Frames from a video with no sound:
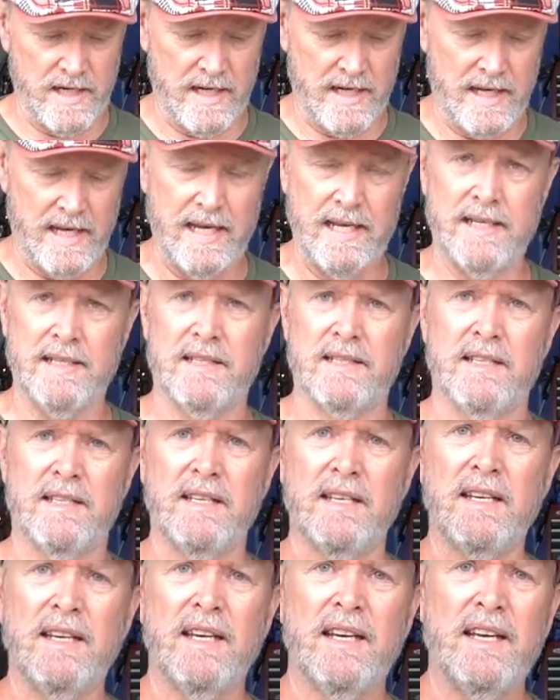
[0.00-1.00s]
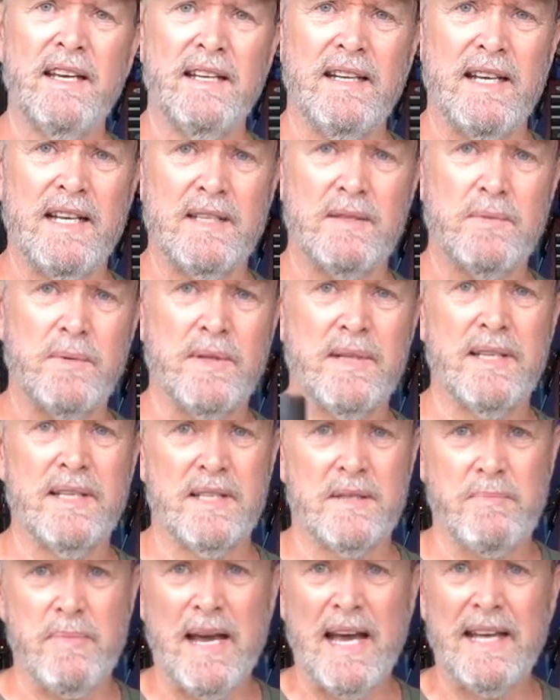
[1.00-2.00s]
Hence, that's what
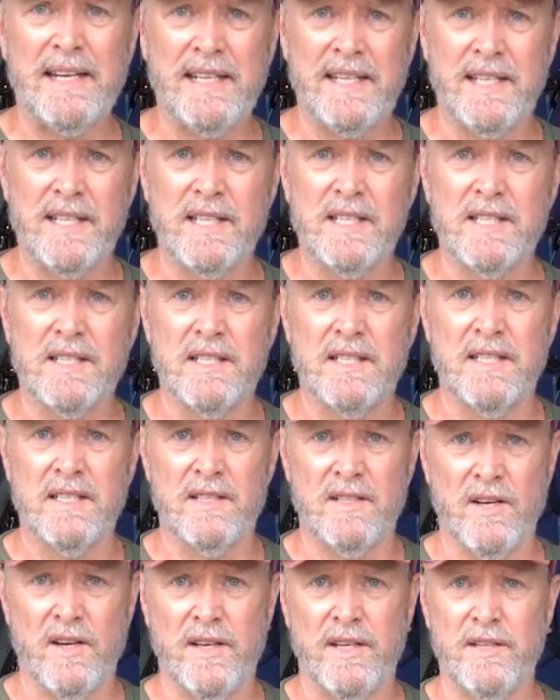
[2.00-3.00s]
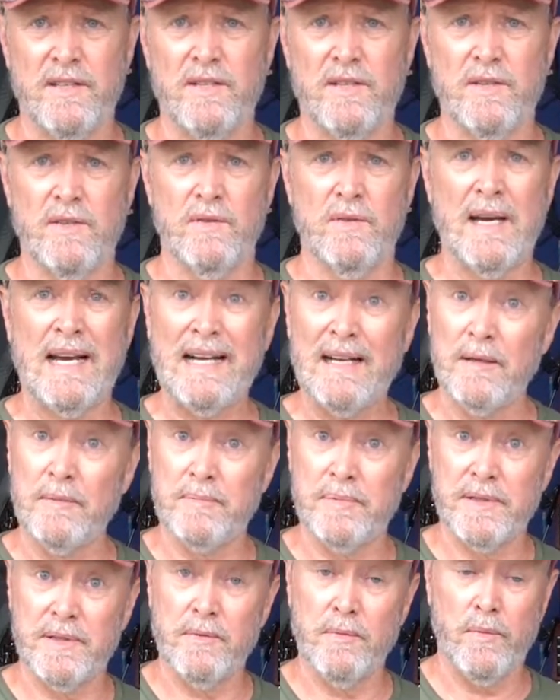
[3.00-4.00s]
this padding is designed to
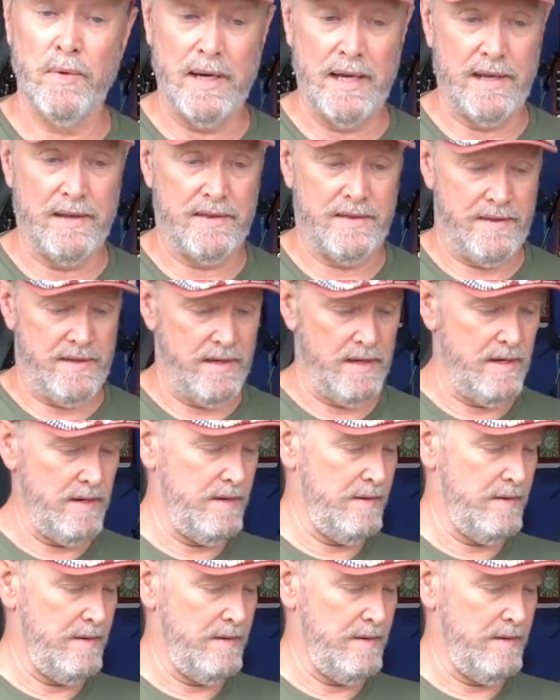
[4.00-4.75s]
help with.